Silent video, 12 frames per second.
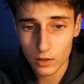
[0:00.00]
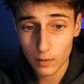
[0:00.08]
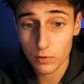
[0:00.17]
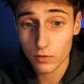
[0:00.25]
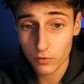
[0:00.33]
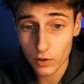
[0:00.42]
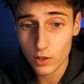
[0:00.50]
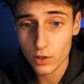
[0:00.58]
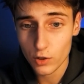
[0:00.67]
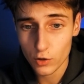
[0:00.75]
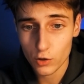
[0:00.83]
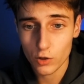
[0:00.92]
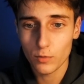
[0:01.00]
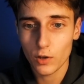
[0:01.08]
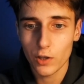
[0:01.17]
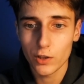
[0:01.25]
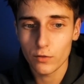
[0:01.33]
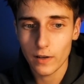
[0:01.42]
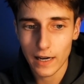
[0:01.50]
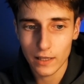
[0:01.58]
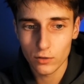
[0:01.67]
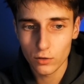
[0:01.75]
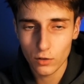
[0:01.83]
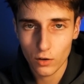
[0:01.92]
provides some kind of
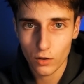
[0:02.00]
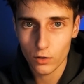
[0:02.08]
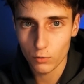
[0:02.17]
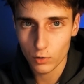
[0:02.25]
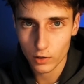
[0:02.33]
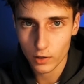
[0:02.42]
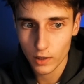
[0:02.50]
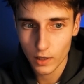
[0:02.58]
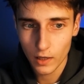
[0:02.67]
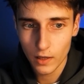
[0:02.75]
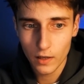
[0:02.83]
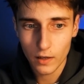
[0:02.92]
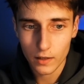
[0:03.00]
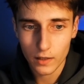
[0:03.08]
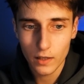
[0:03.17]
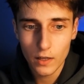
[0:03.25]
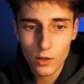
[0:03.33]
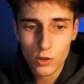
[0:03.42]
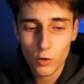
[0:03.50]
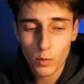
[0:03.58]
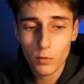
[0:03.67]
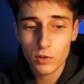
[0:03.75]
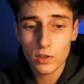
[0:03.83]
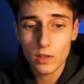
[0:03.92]
handle on the work. Okay, so we
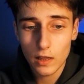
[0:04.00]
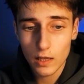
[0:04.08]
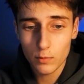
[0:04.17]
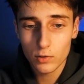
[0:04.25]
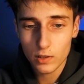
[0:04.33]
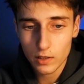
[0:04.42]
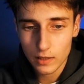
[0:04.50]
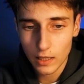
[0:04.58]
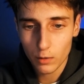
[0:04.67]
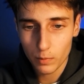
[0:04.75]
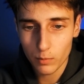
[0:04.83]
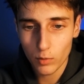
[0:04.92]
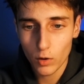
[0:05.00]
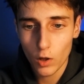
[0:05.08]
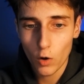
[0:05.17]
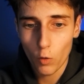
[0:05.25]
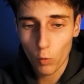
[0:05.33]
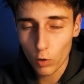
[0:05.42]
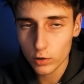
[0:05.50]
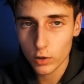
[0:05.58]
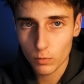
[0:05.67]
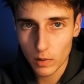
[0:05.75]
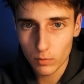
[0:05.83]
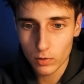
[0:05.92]
want to deliberately tell people what to
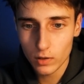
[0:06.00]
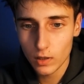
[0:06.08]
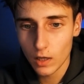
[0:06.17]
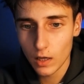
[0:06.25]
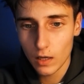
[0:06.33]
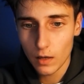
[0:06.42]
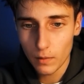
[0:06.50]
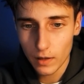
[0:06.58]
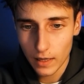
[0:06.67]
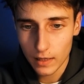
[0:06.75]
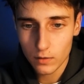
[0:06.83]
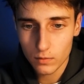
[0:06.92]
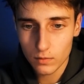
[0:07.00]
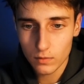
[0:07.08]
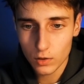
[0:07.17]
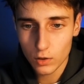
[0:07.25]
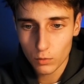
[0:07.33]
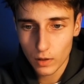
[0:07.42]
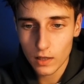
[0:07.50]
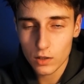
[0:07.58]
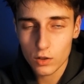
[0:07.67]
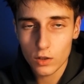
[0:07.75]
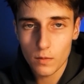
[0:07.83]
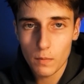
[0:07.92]
remember, and, you know, that
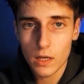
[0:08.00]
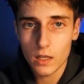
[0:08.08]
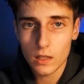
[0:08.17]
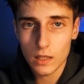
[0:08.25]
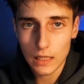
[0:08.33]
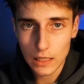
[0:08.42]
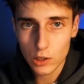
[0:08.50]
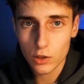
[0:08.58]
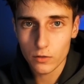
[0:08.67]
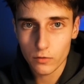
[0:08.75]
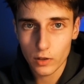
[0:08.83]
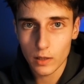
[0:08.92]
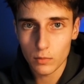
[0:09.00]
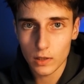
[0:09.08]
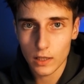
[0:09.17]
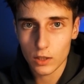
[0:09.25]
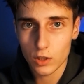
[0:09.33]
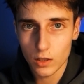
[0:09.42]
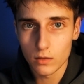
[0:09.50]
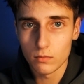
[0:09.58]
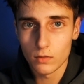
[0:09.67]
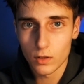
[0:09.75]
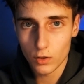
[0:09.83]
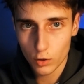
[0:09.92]
is going to make it easier for them to actually
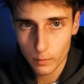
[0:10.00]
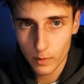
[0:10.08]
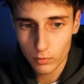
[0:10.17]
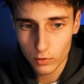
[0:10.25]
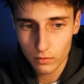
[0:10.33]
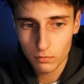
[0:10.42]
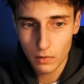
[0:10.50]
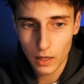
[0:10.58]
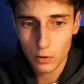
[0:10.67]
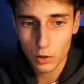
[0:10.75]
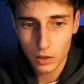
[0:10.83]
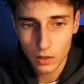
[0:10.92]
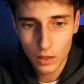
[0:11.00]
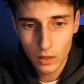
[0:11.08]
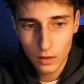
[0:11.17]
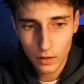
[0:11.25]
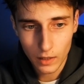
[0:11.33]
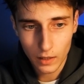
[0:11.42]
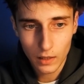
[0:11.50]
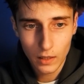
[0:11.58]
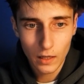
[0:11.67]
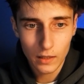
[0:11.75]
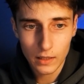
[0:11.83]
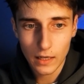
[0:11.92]
remember that thing. Okay,
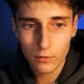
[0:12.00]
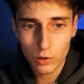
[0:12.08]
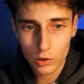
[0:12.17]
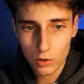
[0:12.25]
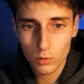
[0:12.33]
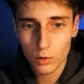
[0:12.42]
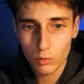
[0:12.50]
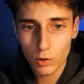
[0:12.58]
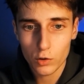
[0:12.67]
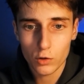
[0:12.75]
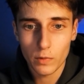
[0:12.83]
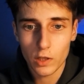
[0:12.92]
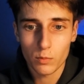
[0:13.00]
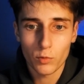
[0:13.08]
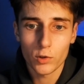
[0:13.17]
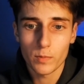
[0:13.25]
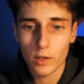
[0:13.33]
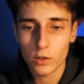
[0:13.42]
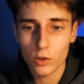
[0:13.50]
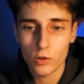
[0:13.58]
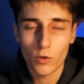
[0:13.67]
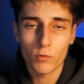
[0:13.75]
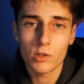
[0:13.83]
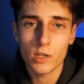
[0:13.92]
and then having a slogan will also make the prospect
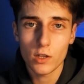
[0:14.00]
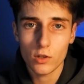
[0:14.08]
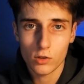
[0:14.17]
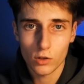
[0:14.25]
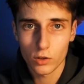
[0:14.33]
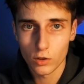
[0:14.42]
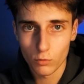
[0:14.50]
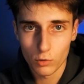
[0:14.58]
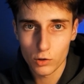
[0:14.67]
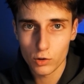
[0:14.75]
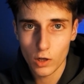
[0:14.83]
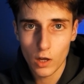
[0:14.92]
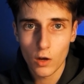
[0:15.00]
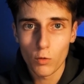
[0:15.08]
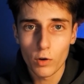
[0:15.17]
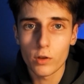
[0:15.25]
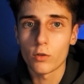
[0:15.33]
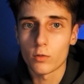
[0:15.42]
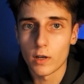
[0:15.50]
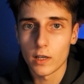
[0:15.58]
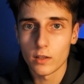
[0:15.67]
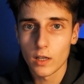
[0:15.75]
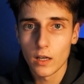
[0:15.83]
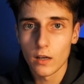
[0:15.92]
associate certain words with your
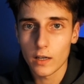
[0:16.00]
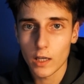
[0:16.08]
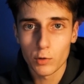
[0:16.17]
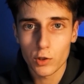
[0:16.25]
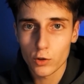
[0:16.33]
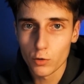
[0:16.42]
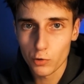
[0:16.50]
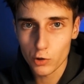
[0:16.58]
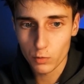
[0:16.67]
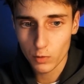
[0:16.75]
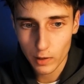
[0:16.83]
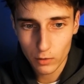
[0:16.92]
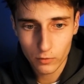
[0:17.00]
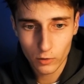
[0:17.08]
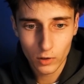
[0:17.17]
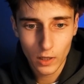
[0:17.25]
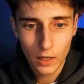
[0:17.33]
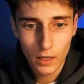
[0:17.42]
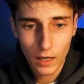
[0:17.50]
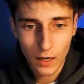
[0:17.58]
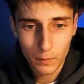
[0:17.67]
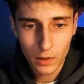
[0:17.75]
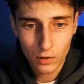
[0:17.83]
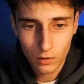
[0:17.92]
brand. Okay, which is super powerful.
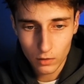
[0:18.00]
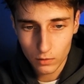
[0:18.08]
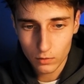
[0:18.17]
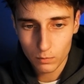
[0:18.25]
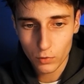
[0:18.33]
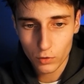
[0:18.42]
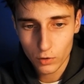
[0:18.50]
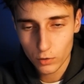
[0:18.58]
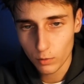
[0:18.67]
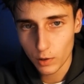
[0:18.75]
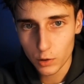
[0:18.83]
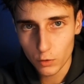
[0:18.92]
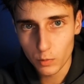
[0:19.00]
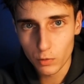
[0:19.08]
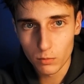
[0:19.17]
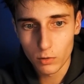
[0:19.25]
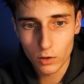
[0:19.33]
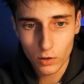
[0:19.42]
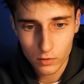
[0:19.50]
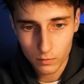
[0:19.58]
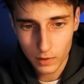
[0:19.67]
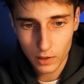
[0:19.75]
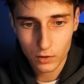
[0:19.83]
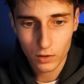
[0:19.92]
In the book 22 Immutable Laws of
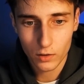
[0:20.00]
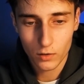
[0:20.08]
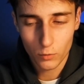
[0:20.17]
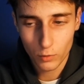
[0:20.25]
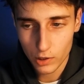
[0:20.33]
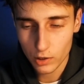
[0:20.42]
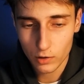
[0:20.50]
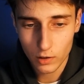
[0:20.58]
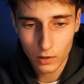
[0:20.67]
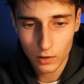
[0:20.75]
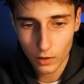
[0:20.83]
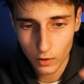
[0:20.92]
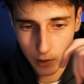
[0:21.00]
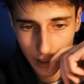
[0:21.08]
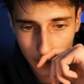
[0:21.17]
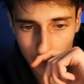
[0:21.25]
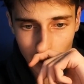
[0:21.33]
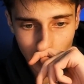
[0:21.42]
Marketing, recently I am